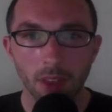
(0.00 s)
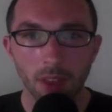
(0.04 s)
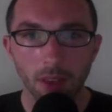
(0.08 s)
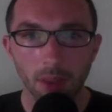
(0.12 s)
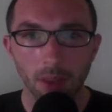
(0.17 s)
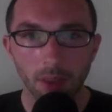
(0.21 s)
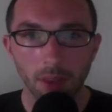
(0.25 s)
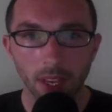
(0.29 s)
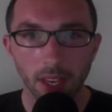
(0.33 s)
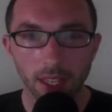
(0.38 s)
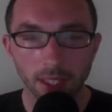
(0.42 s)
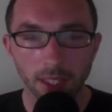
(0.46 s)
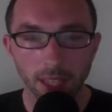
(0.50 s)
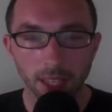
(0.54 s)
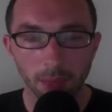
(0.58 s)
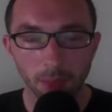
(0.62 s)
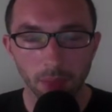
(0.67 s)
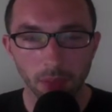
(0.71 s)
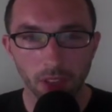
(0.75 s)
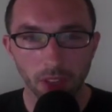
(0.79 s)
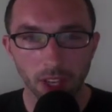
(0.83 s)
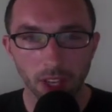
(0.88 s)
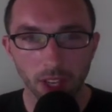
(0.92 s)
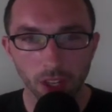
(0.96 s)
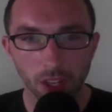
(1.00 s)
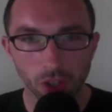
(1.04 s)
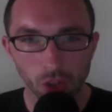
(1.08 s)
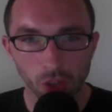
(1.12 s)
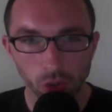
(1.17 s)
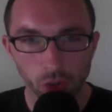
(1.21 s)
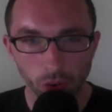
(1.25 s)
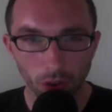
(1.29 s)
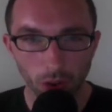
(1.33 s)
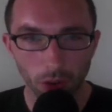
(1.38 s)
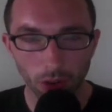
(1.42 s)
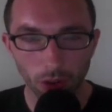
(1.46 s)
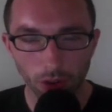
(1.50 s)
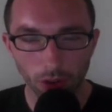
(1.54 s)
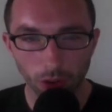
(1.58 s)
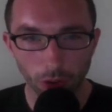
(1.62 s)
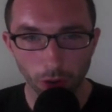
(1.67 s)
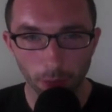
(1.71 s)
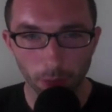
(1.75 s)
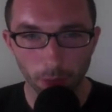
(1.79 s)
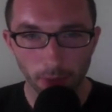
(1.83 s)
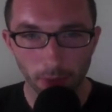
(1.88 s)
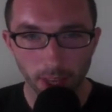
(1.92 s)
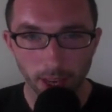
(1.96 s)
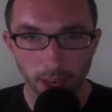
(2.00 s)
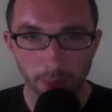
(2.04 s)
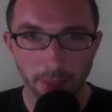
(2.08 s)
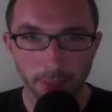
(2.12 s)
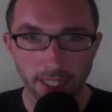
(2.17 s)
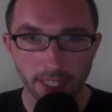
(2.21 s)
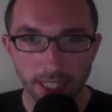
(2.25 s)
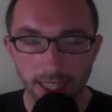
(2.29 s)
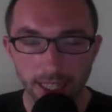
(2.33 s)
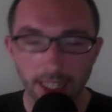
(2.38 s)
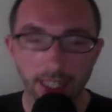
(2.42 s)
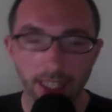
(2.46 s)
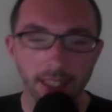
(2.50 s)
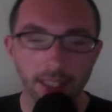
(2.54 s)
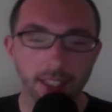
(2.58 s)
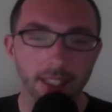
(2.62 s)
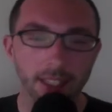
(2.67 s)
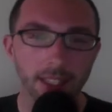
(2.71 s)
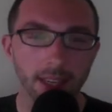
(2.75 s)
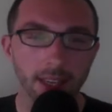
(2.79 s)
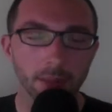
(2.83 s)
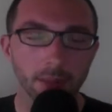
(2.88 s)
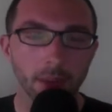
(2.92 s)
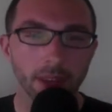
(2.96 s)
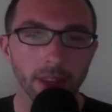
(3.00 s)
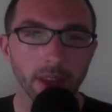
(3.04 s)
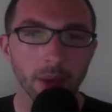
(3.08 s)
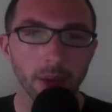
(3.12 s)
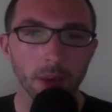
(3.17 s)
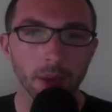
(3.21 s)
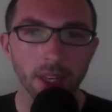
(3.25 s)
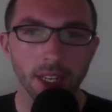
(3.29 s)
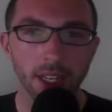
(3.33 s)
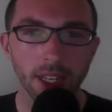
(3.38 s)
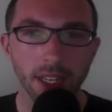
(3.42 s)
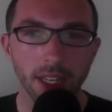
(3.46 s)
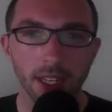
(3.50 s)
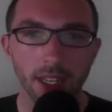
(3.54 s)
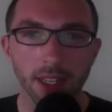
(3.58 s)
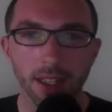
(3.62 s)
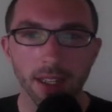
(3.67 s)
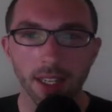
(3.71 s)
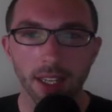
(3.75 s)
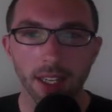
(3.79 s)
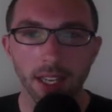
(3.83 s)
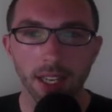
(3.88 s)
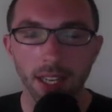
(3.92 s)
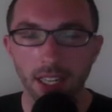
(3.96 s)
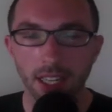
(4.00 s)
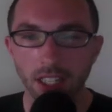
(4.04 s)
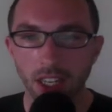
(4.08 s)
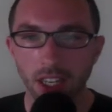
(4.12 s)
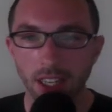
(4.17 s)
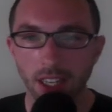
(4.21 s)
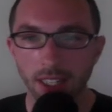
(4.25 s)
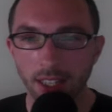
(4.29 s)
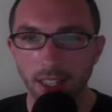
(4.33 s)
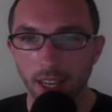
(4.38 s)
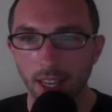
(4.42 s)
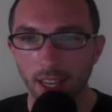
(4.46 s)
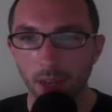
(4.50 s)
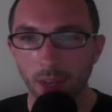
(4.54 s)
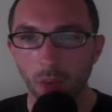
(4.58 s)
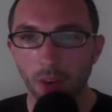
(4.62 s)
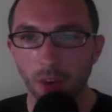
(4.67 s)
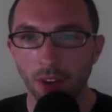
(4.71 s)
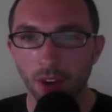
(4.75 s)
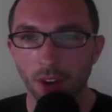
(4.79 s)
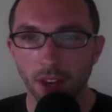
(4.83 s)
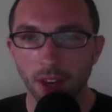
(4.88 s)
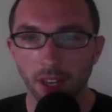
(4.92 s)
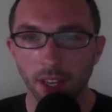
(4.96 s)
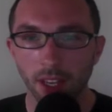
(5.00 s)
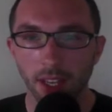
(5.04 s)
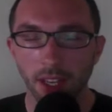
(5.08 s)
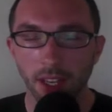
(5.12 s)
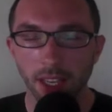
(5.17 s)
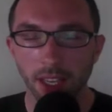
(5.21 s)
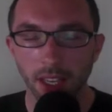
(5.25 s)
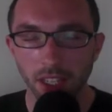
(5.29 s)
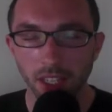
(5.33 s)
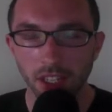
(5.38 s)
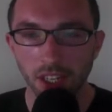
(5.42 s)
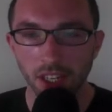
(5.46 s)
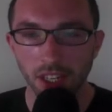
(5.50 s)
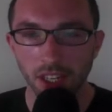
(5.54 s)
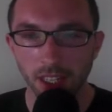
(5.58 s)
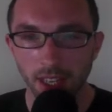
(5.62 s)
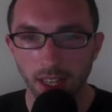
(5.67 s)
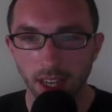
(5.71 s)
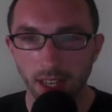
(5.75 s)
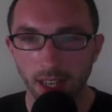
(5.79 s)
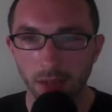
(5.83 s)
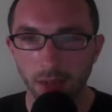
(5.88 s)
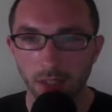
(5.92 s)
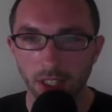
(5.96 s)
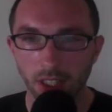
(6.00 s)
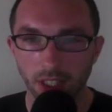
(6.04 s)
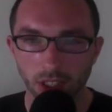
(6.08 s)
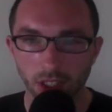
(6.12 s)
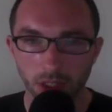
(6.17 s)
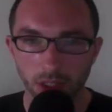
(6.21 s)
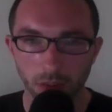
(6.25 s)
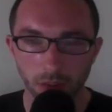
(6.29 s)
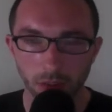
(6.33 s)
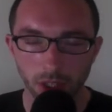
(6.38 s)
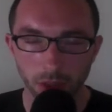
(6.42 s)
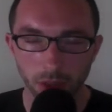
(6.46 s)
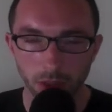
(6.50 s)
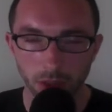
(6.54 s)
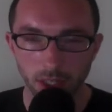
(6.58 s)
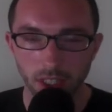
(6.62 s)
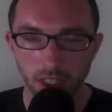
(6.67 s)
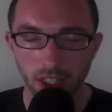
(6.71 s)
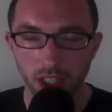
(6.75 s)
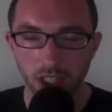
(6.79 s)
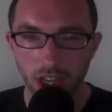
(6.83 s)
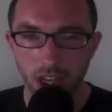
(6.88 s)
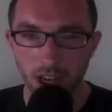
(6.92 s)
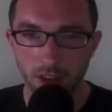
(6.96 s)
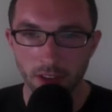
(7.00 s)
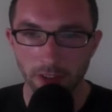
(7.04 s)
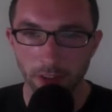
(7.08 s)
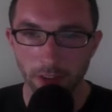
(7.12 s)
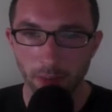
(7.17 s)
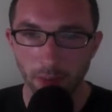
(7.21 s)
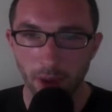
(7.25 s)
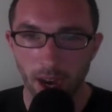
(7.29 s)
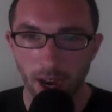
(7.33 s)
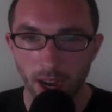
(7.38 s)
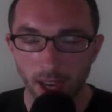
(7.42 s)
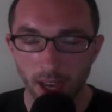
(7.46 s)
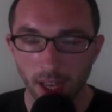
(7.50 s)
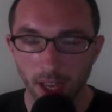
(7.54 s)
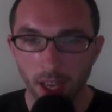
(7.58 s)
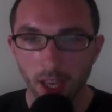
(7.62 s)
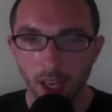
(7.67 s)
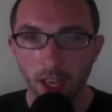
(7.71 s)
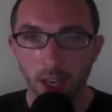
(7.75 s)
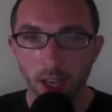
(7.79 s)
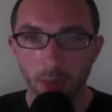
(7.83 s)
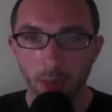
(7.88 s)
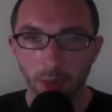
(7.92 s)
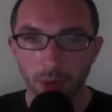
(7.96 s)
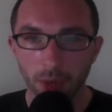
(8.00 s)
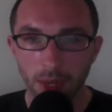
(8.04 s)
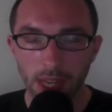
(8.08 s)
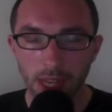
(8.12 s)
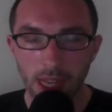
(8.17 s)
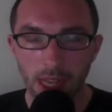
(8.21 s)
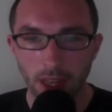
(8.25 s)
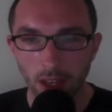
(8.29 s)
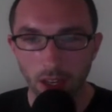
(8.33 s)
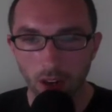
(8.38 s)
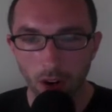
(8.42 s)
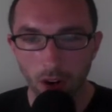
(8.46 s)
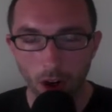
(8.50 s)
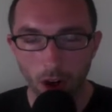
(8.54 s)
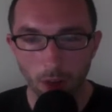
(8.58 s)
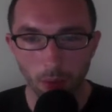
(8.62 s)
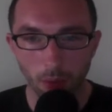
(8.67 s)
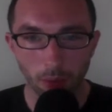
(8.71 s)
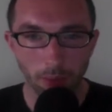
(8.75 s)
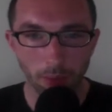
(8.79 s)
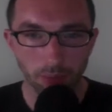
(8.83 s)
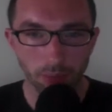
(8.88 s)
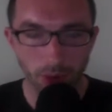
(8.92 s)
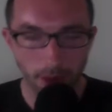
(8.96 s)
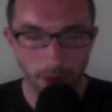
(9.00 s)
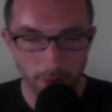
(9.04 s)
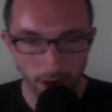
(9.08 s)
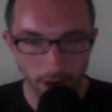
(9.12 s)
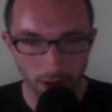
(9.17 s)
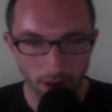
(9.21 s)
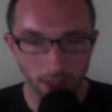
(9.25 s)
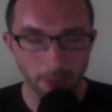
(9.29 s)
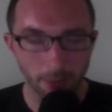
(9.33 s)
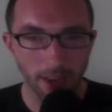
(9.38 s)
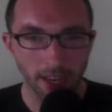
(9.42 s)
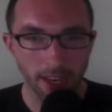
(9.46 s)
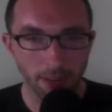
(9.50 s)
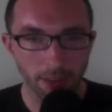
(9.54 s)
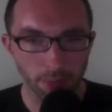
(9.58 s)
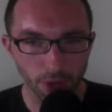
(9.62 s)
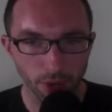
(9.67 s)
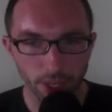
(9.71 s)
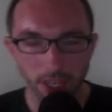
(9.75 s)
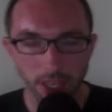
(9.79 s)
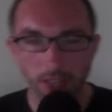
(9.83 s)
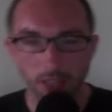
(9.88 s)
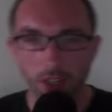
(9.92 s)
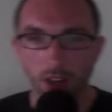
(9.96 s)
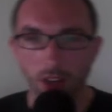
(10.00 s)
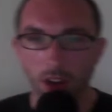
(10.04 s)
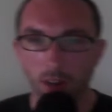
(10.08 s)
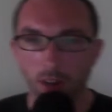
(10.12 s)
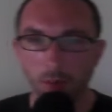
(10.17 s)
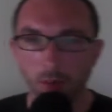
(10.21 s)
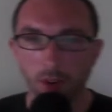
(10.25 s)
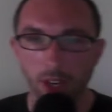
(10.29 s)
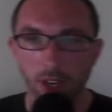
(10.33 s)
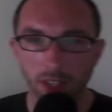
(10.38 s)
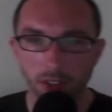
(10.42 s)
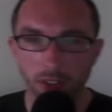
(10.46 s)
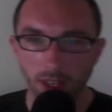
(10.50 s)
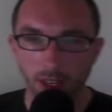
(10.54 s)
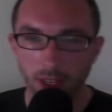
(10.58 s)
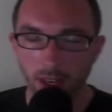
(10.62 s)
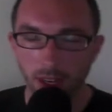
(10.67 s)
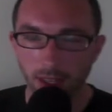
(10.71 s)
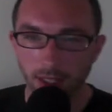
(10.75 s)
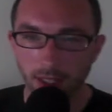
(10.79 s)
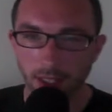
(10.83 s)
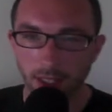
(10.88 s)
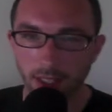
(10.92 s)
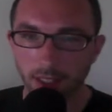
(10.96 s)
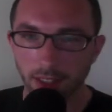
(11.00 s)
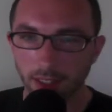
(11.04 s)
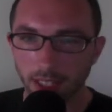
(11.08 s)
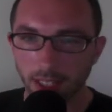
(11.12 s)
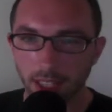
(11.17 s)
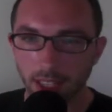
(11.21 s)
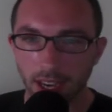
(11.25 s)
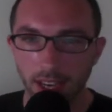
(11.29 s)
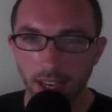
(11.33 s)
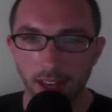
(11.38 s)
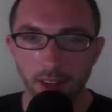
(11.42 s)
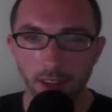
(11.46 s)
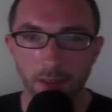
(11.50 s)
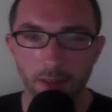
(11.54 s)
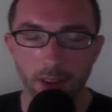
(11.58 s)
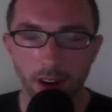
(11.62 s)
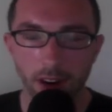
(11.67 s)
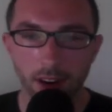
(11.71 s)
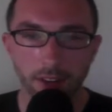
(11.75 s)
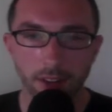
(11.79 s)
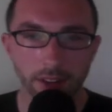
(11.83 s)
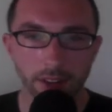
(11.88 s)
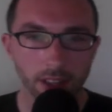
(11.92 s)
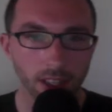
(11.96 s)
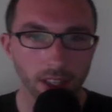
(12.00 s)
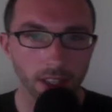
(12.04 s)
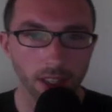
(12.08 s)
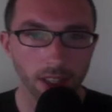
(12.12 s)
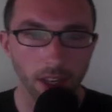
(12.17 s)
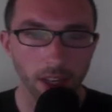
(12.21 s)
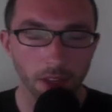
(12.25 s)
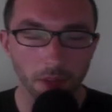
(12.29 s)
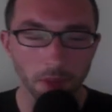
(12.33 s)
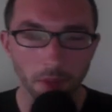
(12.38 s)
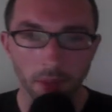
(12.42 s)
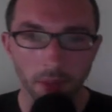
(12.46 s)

except the control group kept eating the same way they were eating. The ketogenic diet went on a ketogenic diet was which was achieved by bringing the carbo primarily by bringing the carbohydrate content of the diet very very low.